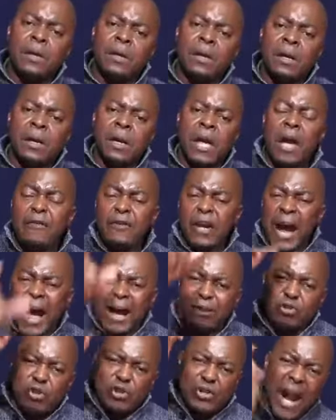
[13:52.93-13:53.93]
having
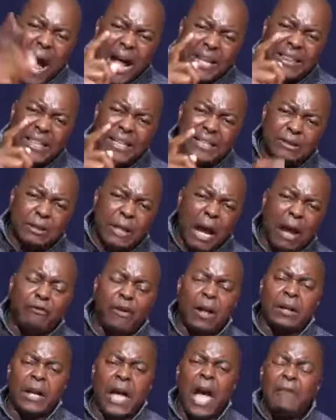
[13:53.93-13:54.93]
outrun the
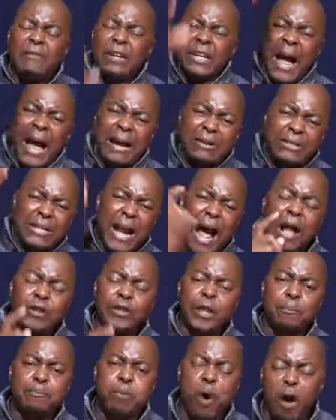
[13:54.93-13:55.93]
devil, having outrun
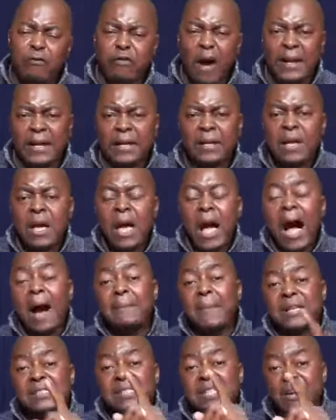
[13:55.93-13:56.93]
the poverty. I
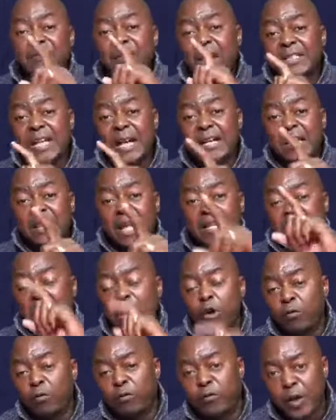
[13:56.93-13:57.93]
must live yet another day
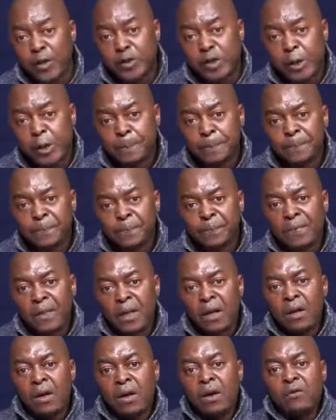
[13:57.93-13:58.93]
of victory.
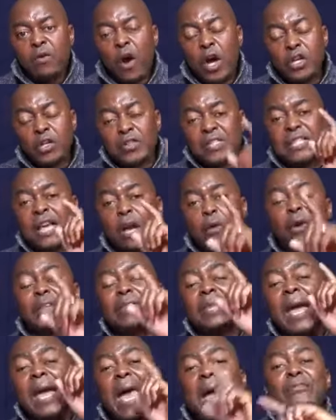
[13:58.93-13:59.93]
For you see, with
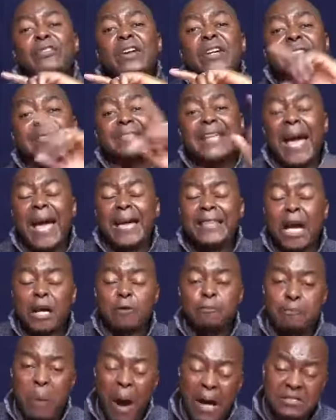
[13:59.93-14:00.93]
every day
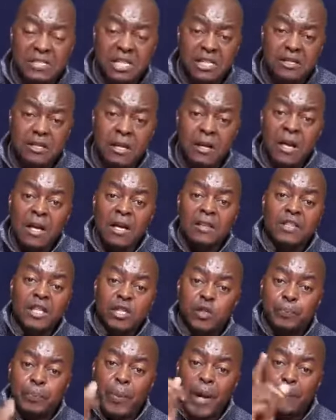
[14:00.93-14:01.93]
that passes, the
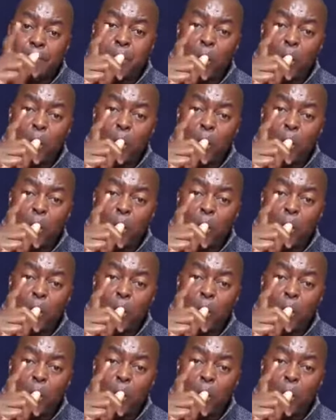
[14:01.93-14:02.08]
springbok